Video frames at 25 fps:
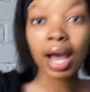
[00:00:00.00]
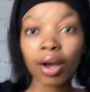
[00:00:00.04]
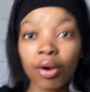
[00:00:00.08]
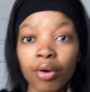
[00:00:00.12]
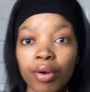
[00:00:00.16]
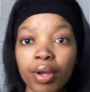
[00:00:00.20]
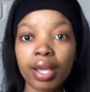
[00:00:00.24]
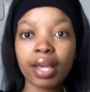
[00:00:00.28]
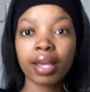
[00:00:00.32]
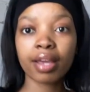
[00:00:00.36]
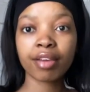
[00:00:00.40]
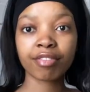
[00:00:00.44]

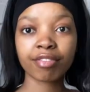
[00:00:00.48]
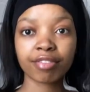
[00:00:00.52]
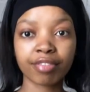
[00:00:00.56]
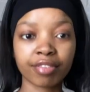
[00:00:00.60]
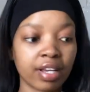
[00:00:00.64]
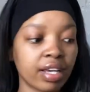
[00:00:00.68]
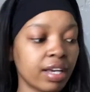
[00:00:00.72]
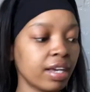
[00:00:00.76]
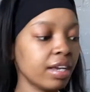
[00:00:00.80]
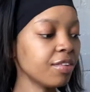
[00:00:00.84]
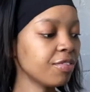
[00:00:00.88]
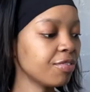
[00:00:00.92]

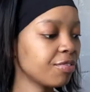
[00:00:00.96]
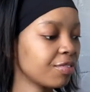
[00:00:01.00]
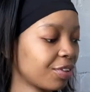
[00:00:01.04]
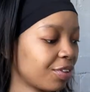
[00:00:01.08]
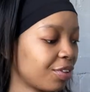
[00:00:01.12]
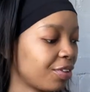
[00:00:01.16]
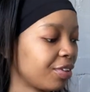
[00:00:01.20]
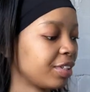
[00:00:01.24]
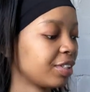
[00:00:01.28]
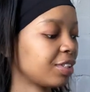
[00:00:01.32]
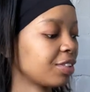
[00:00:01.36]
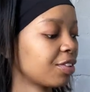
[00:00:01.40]
However, for
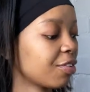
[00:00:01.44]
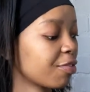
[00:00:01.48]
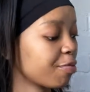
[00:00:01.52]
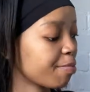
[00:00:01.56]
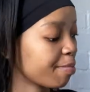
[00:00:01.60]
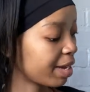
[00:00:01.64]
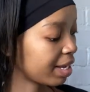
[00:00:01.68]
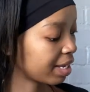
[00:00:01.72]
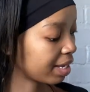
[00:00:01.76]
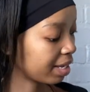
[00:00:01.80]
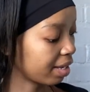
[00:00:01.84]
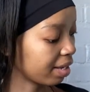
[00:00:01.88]
the rest of
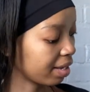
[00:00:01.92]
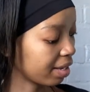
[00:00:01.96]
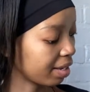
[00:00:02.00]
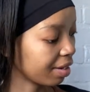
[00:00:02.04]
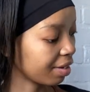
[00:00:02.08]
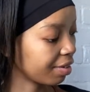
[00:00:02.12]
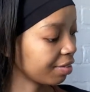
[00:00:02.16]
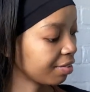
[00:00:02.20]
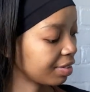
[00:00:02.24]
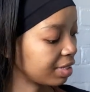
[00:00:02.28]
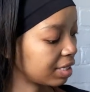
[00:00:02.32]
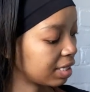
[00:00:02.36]
my
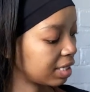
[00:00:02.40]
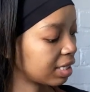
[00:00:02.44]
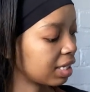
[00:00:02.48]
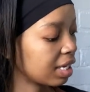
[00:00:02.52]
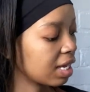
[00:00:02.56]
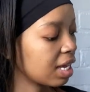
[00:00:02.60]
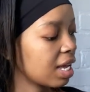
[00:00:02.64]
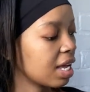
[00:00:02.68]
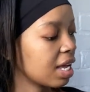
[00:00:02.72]
gifts,